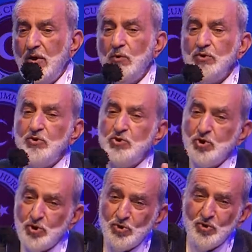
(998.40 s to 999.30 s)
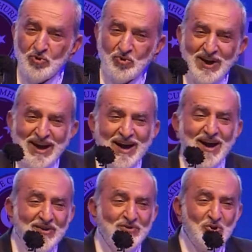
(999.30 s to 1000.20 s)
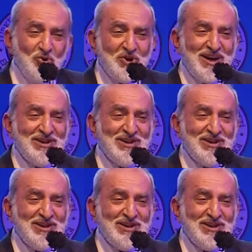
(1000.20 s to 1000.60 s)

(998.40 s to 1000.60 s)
What you should do, have a look